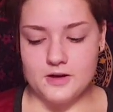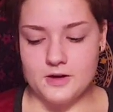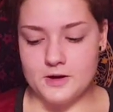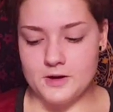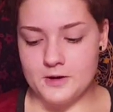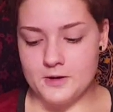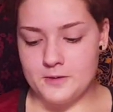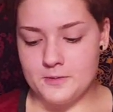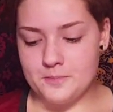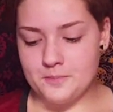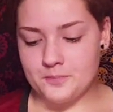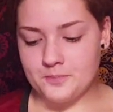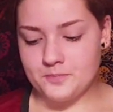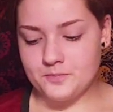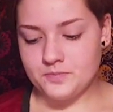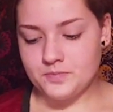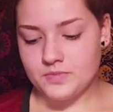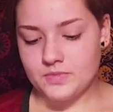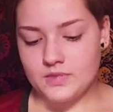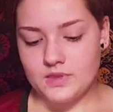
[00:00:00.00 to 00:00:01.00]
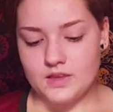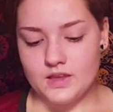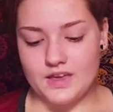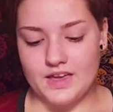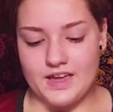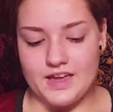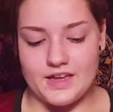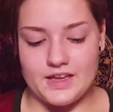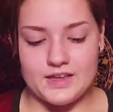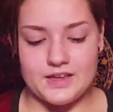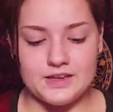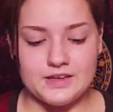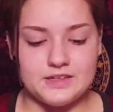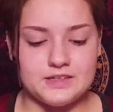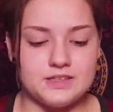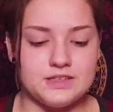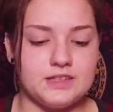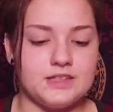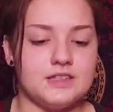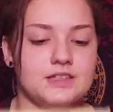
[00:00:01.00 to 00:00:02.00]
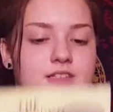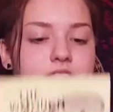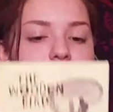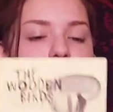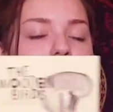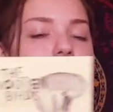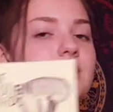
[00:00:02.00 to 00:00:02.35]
And this